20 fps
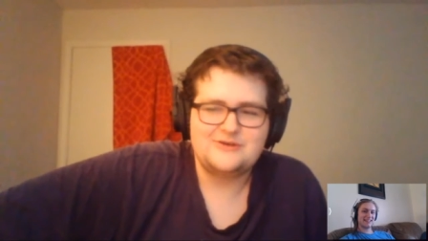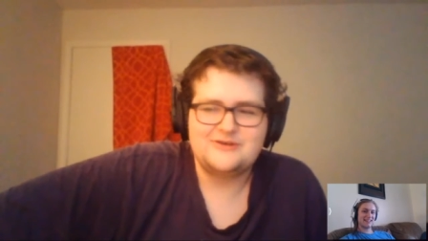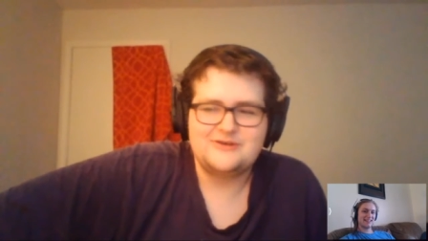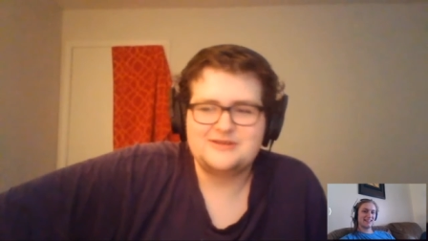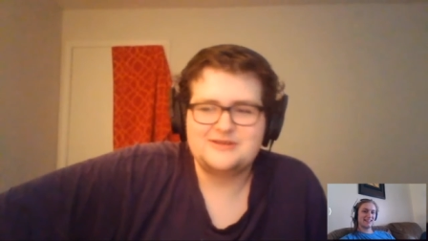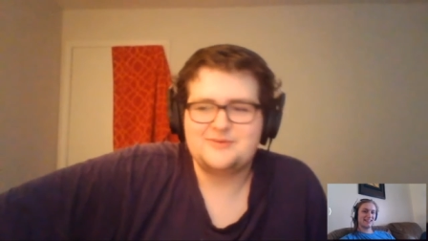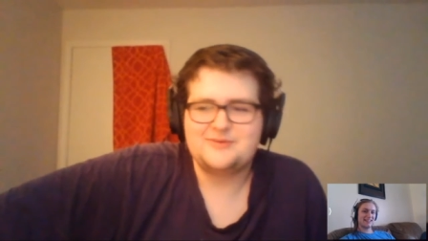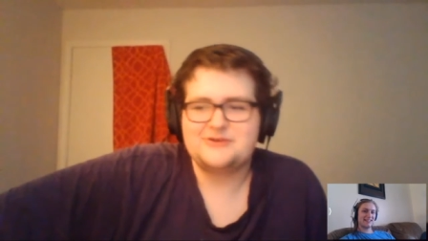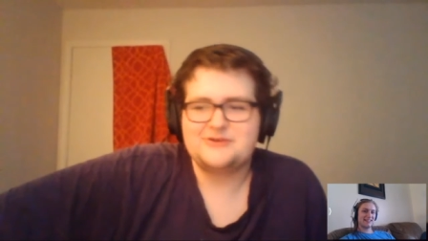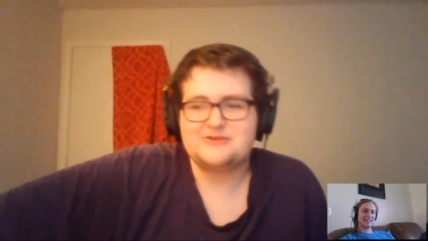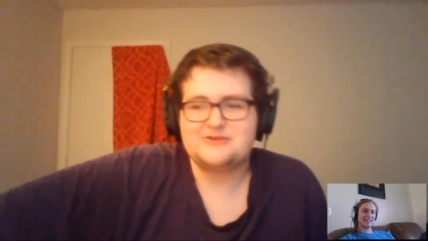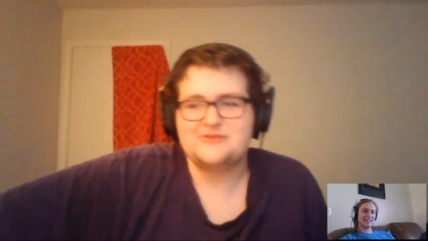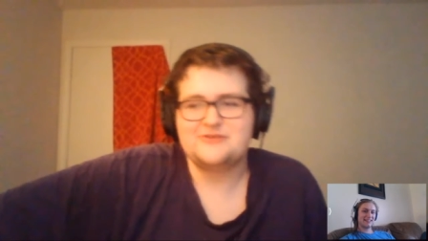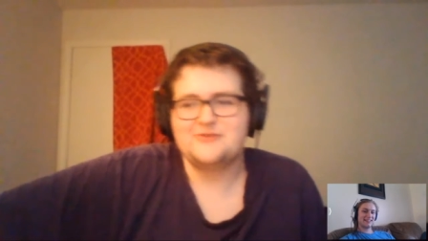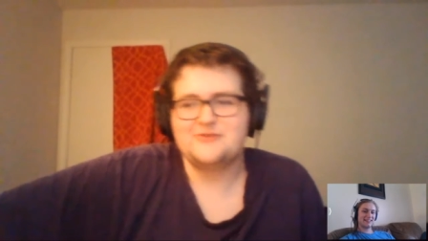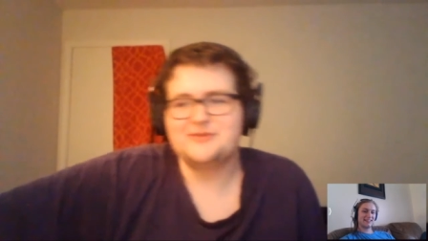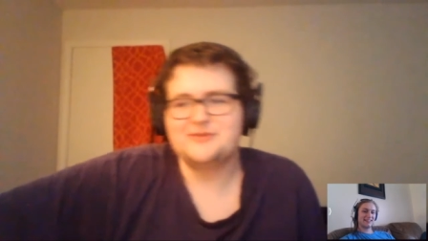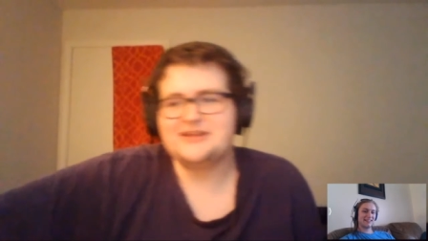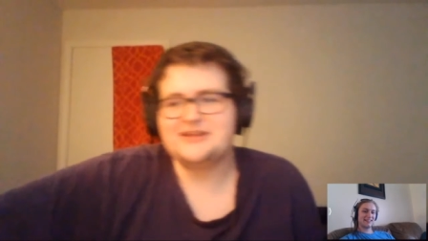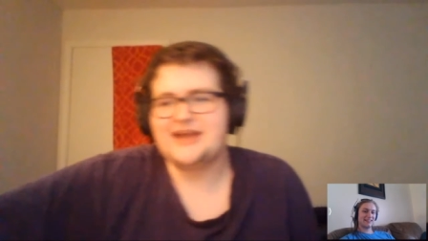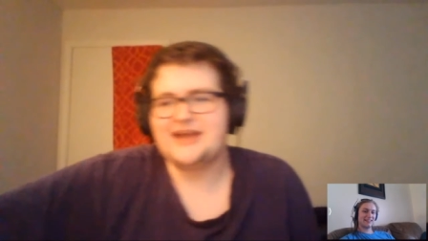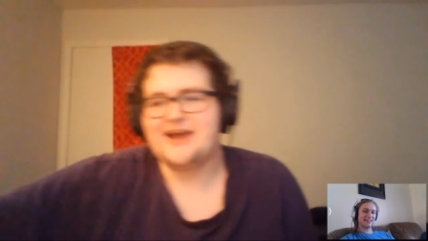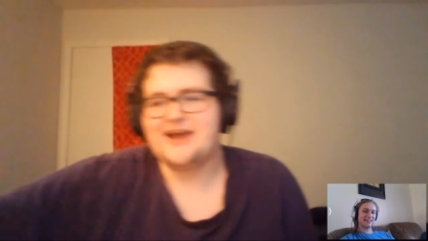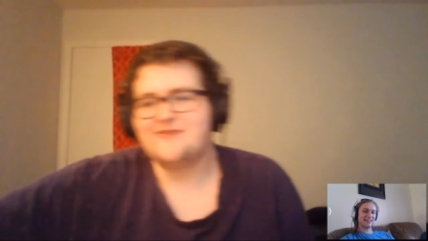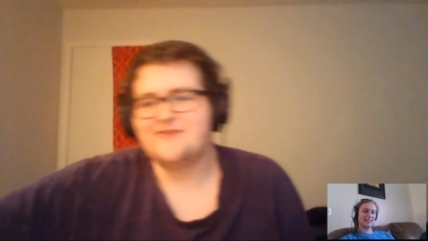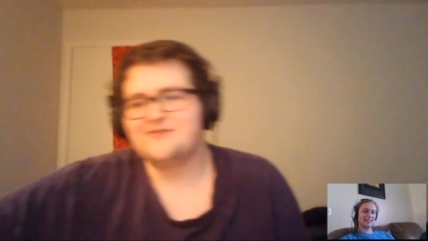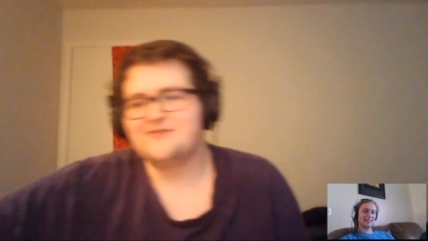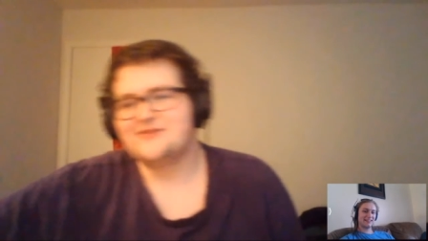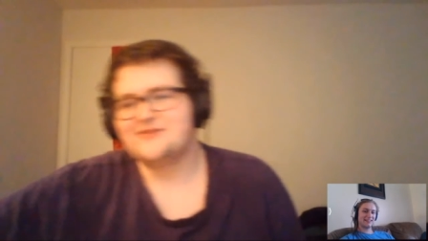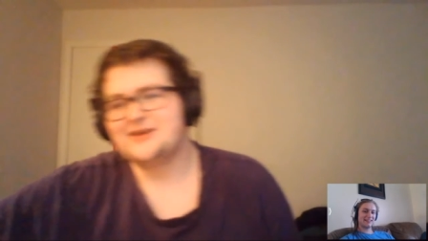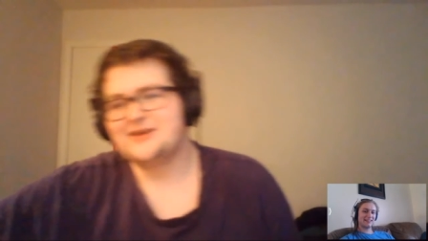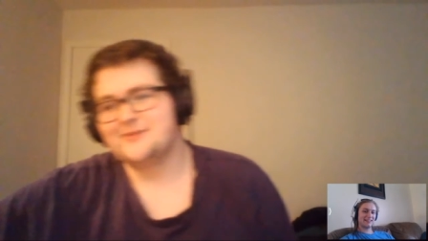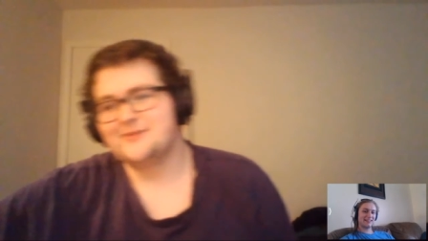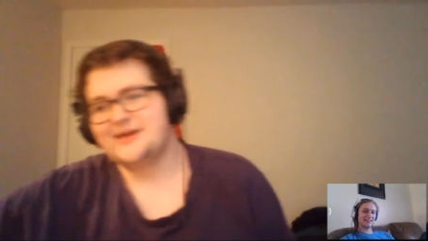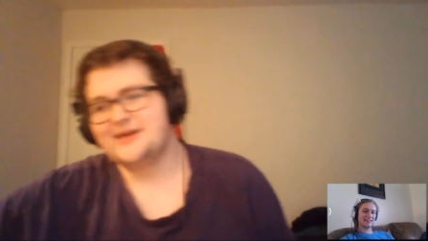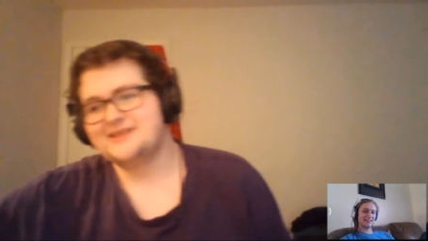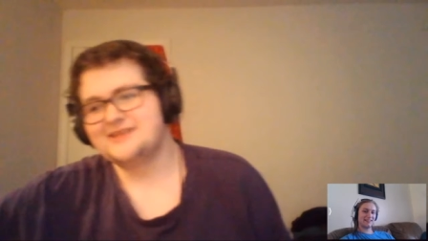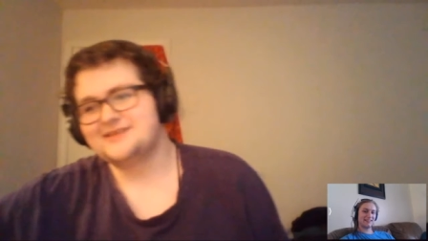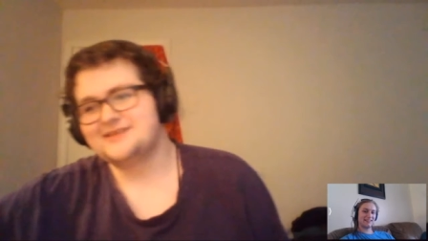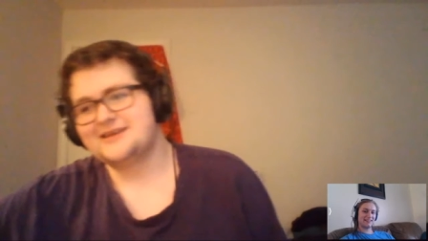especially for me, to have him
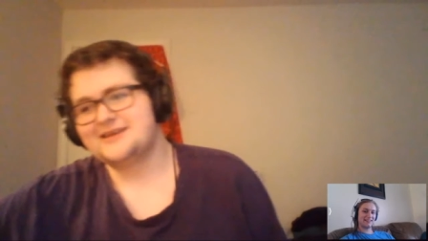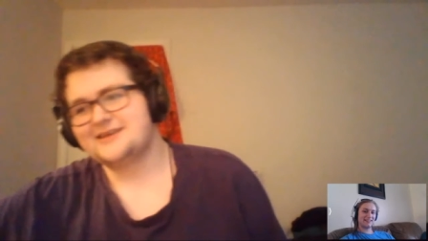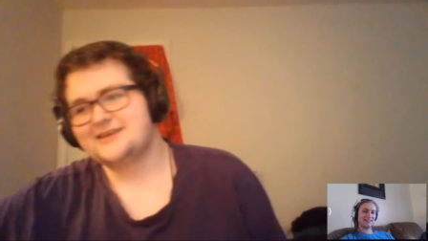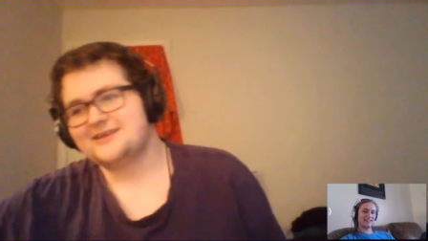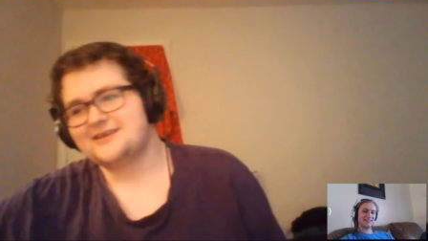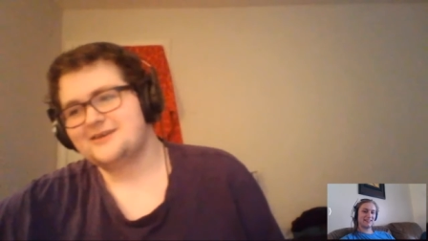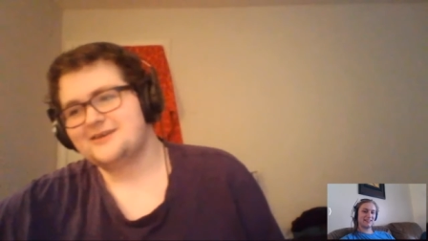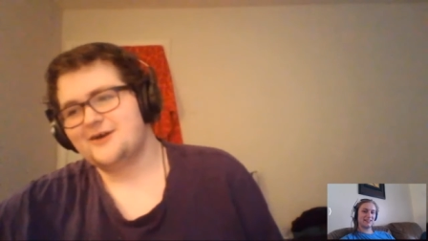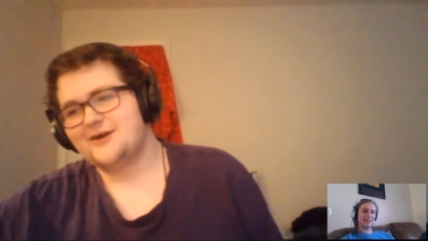as like